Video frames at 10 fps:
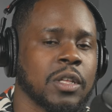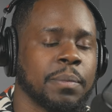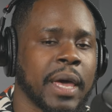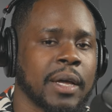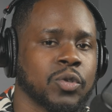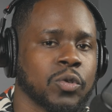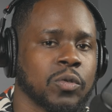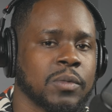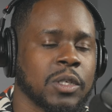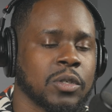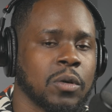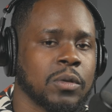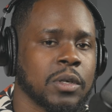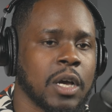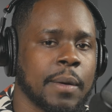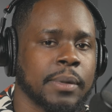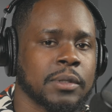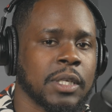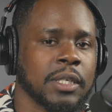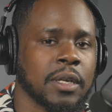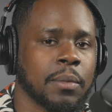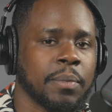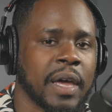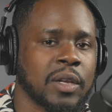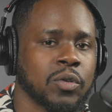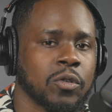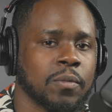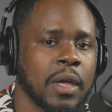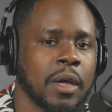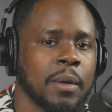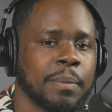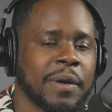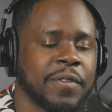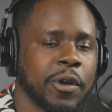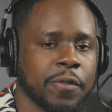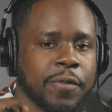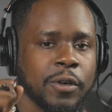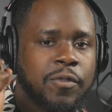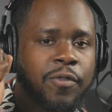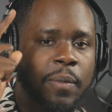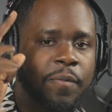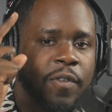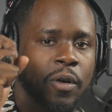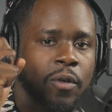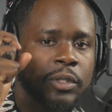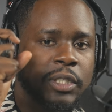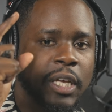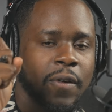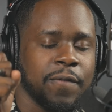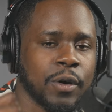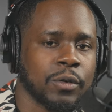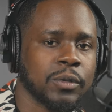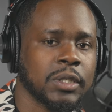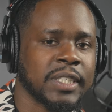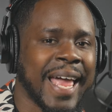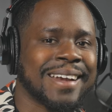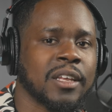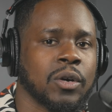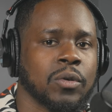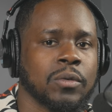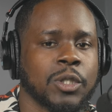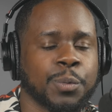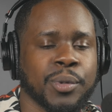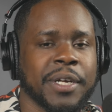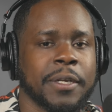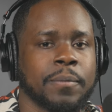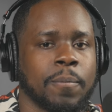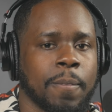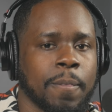the bedroom. There's only a couple things in the bedroom. My very first flip phone, cell phone, Sanyo, Sprint,